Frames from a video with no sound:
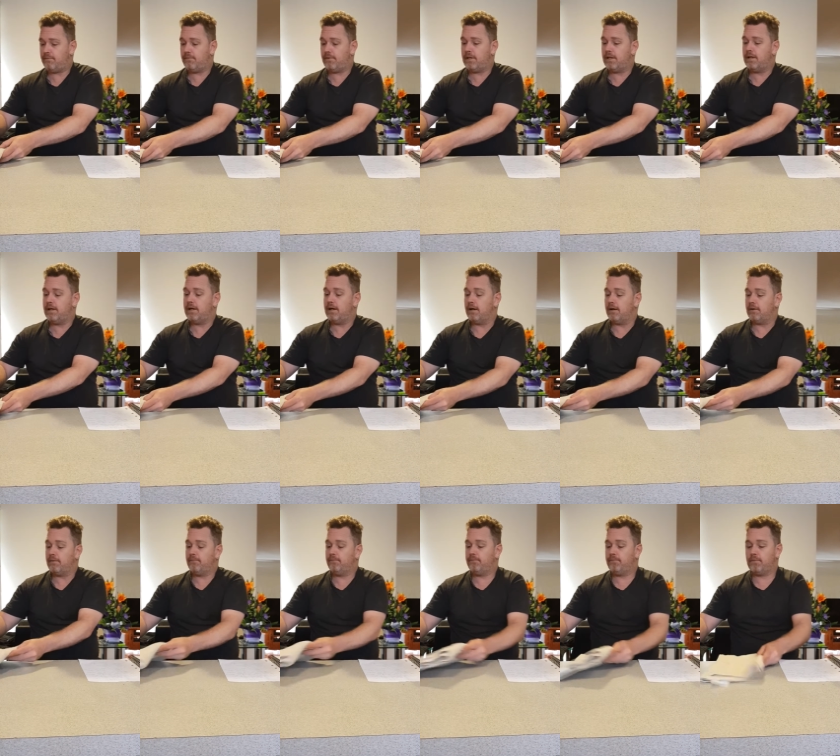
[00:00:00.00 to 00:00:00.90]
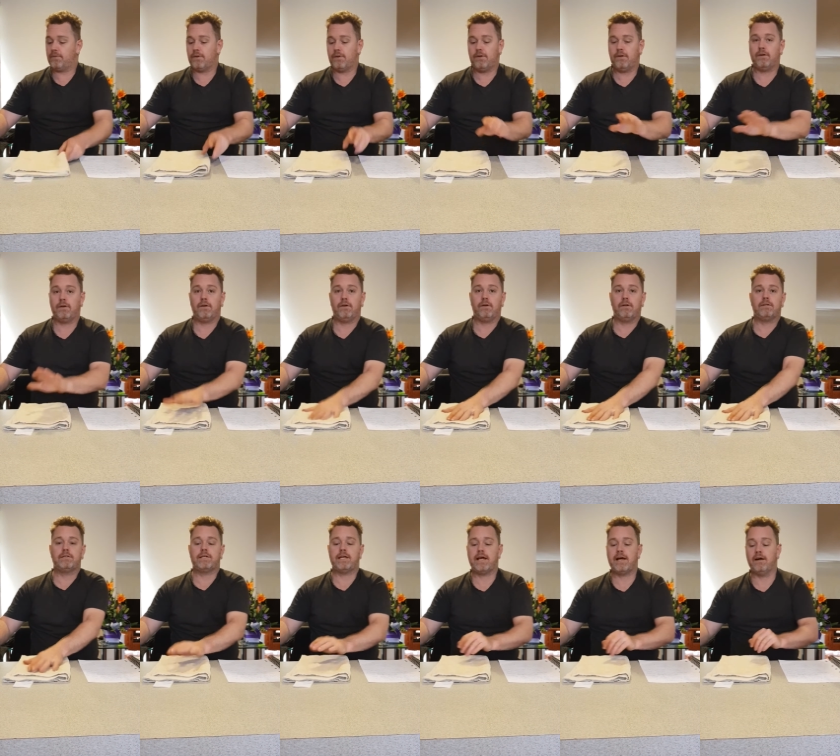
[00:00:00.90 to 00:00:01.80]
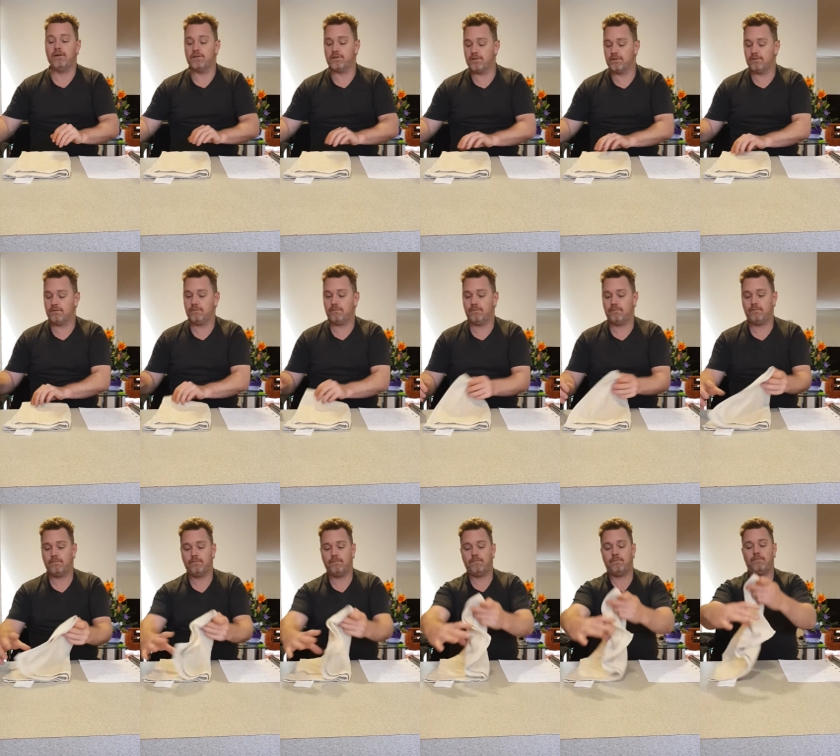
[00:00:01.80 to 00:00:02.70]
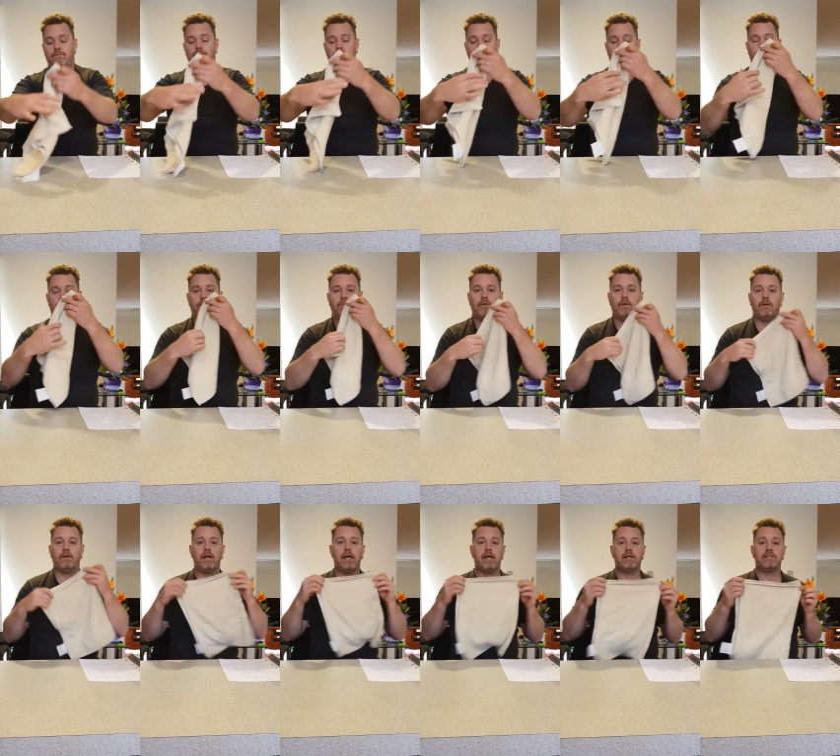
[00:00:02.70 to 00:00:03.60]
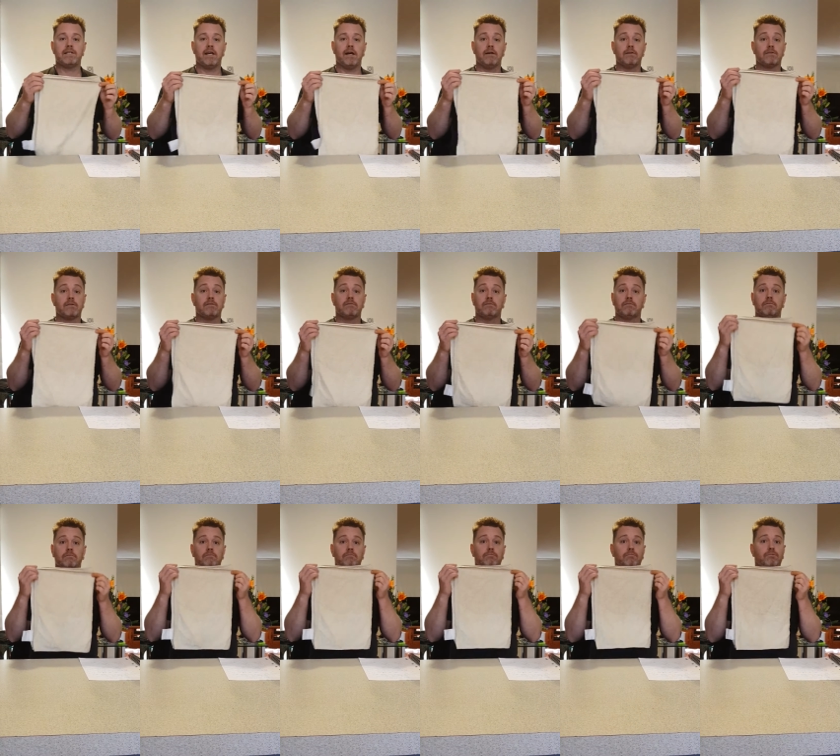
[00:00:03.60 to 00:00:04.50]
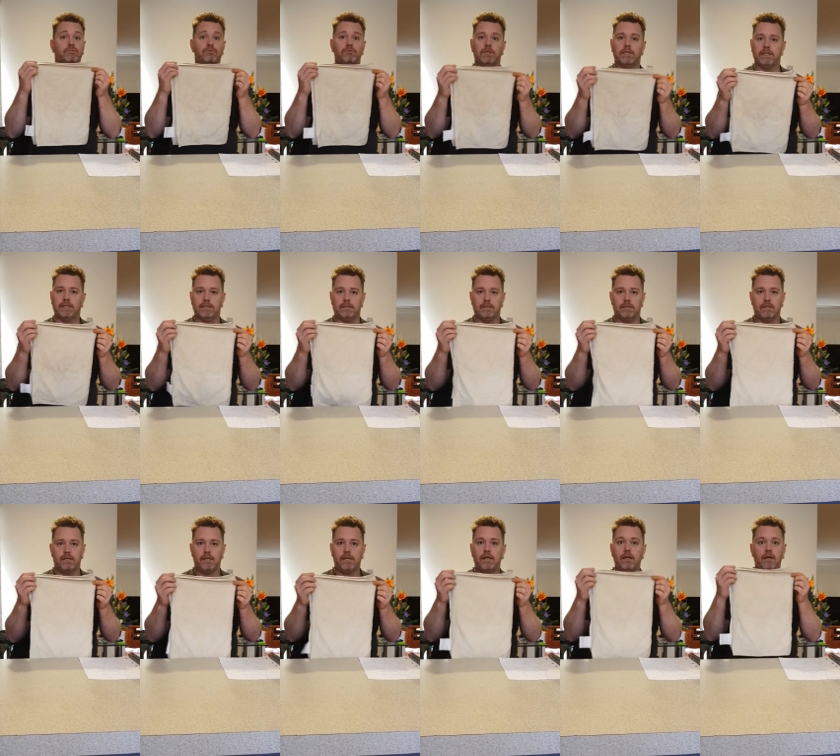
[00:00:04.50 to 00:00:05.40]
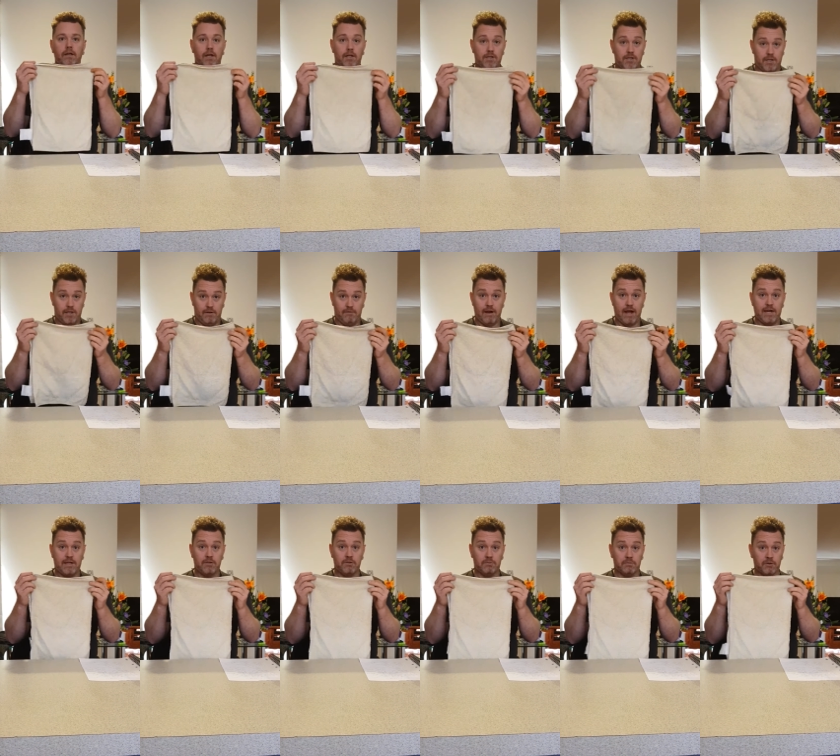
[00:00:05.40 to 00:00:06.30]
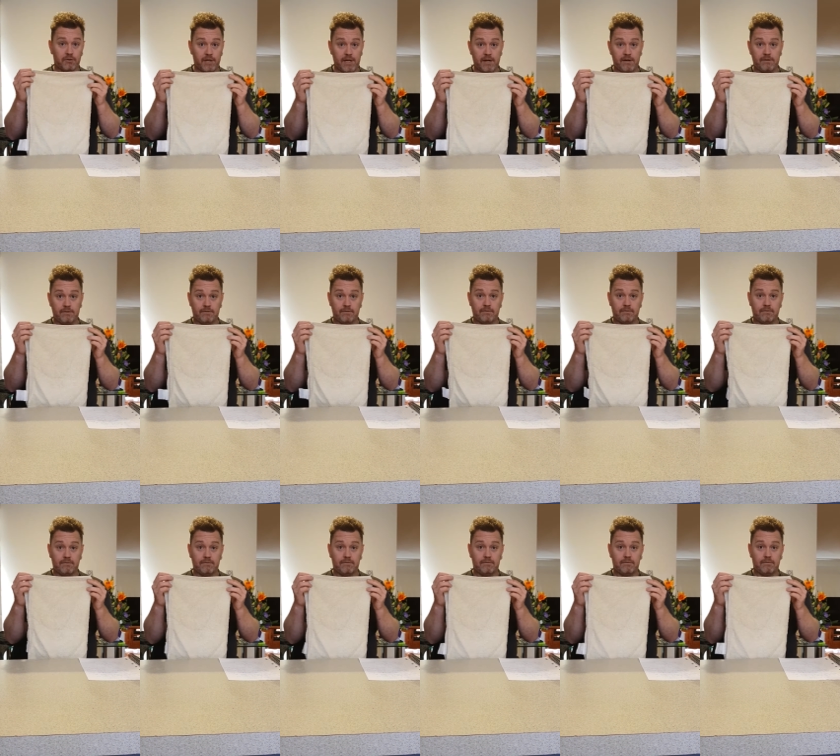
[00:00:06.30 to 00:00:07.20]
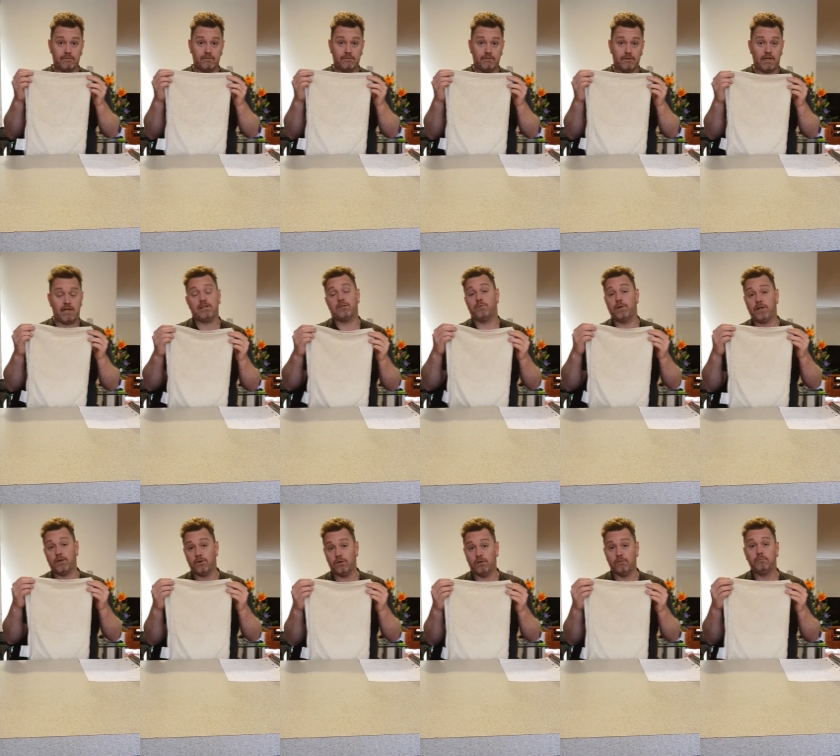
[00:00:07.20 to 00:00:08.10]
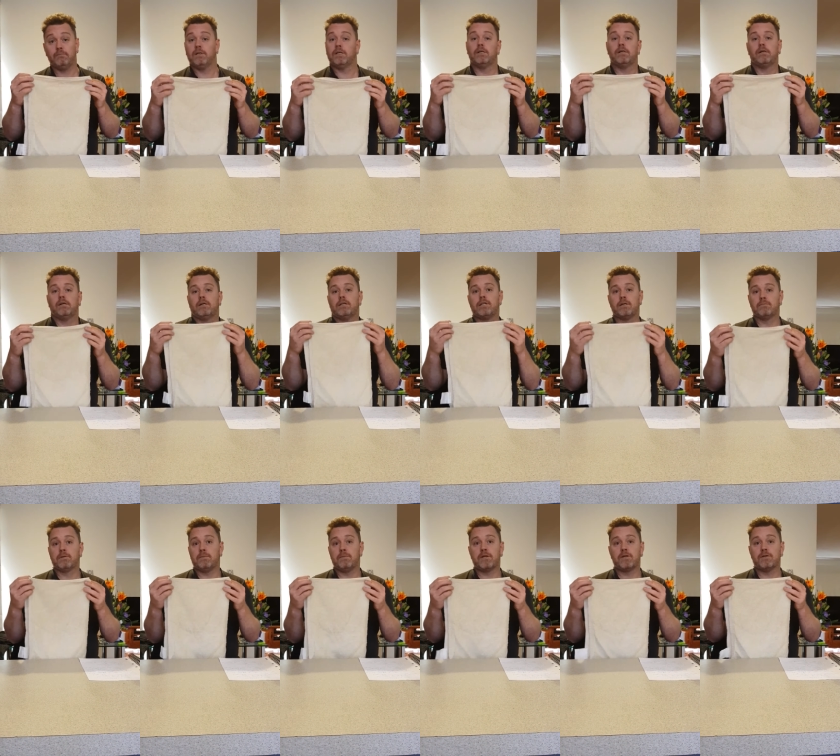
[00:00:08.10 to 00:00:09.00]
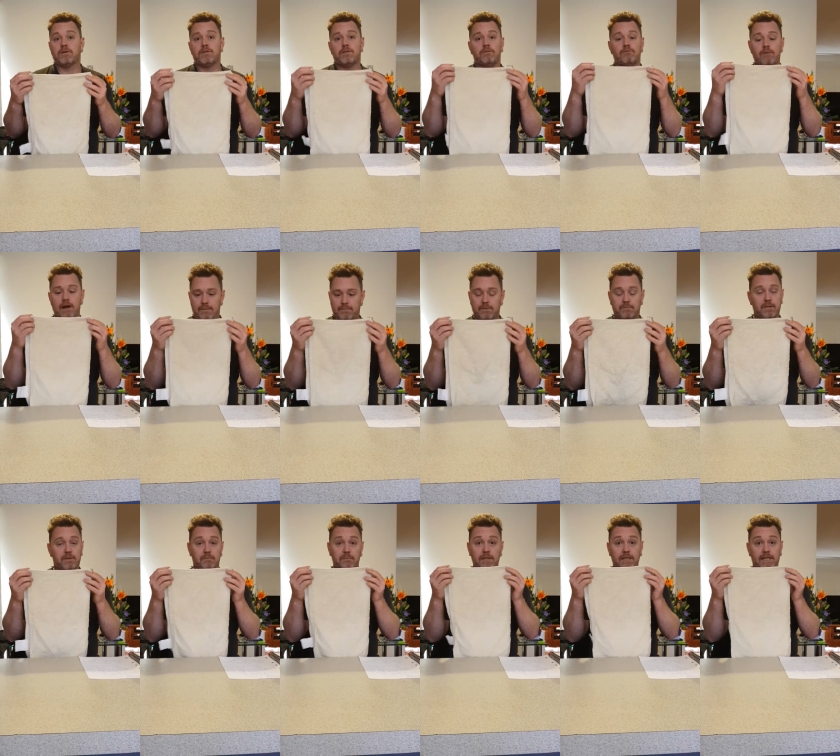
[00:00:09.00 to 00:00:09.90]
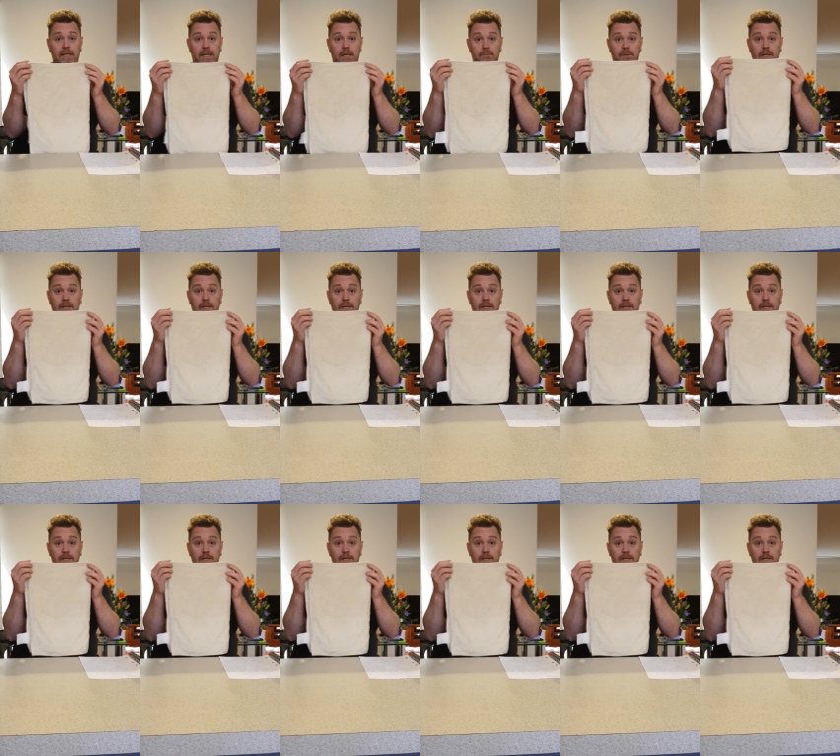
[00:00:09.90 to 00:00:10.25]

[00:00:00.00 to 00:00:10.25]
Now, towels. Hand towels, brilliant. You can turn your rat into a burrito, as we call them, simply because you wrap them completely up